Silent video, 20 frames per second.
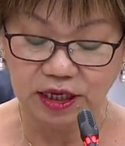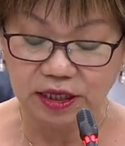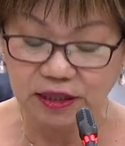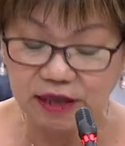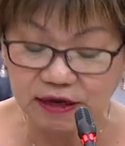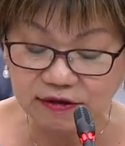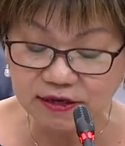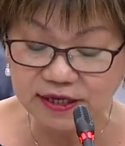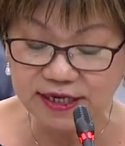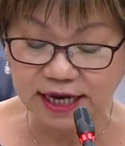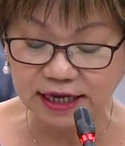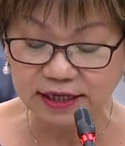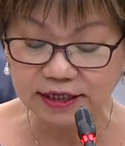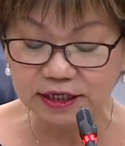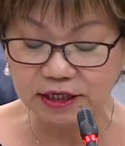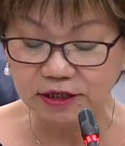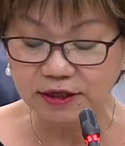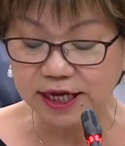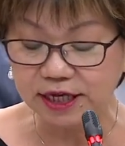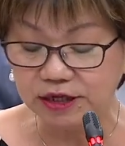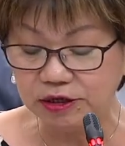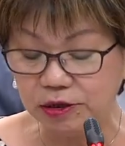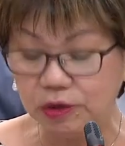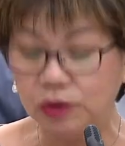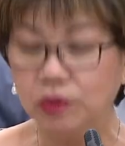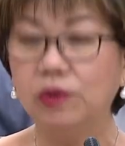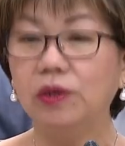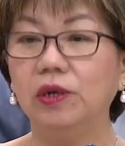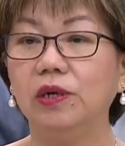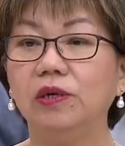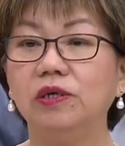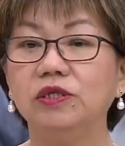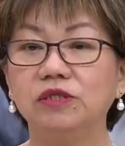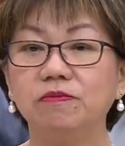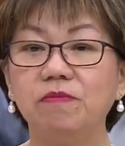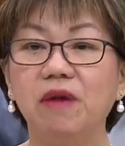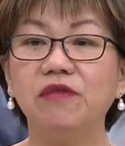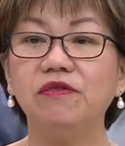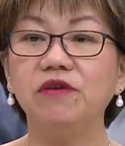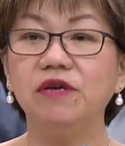Another young girl I know,
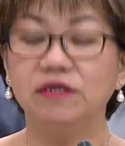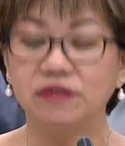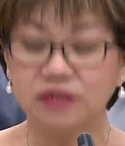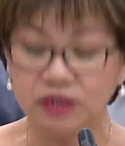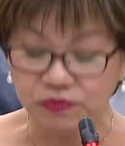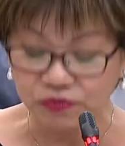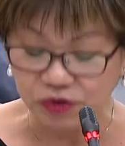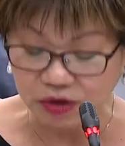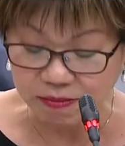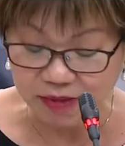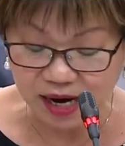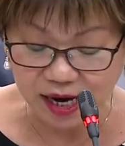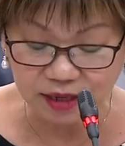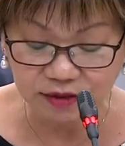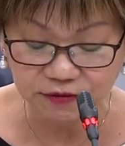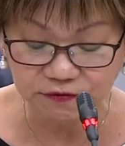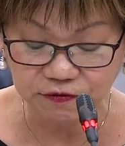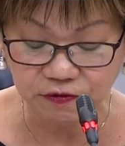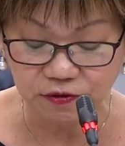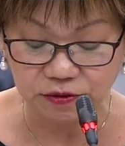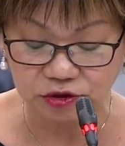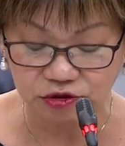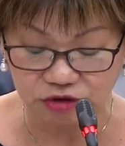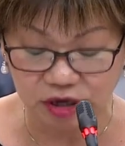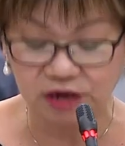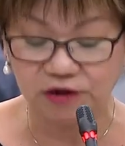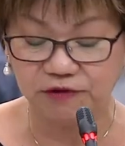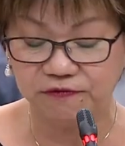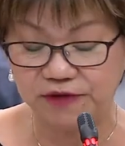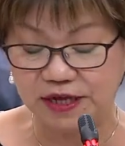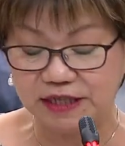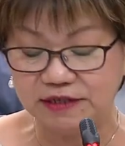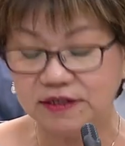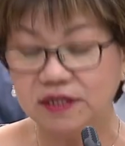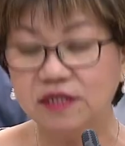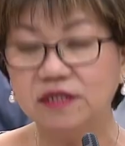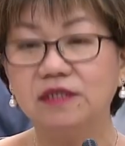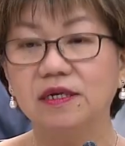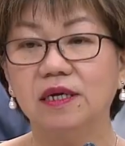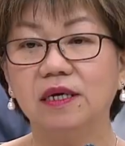whose mother is in remand for drug
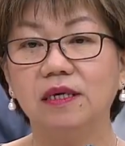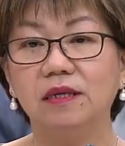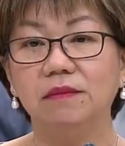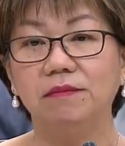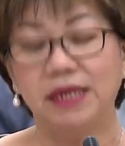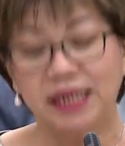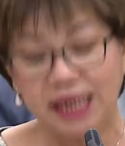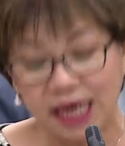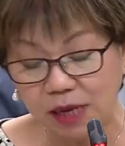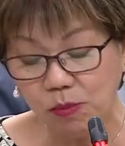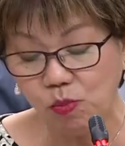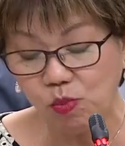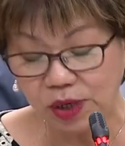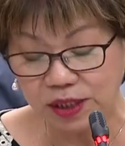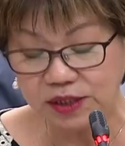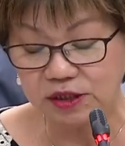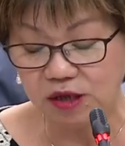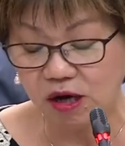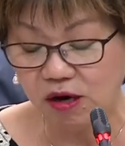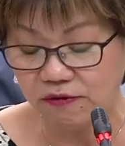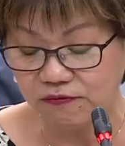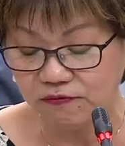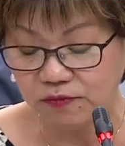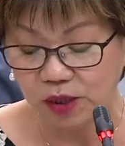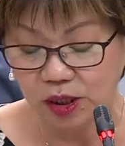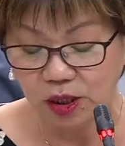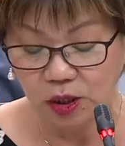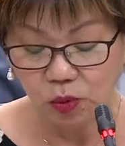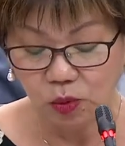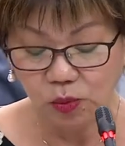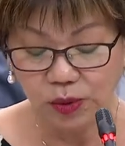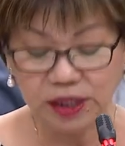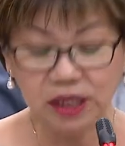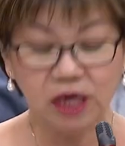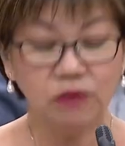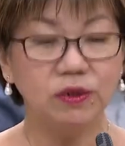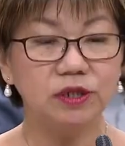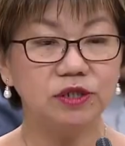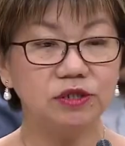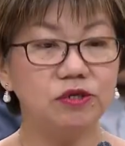offences, became worse off when
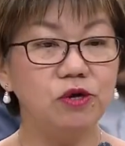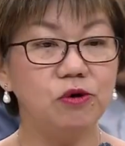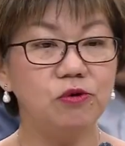there was